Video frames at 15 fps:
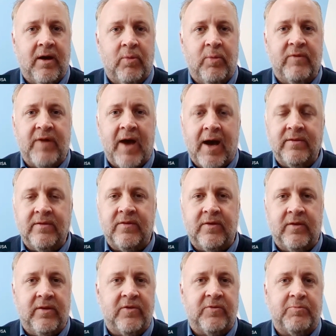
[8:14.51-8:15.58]
We've gotten
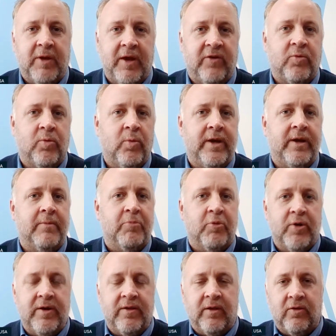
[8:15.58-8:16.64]
to this place where we can
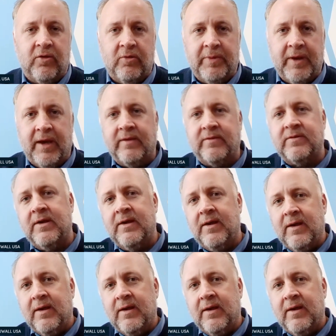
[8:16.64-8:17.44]
breathe a little bit.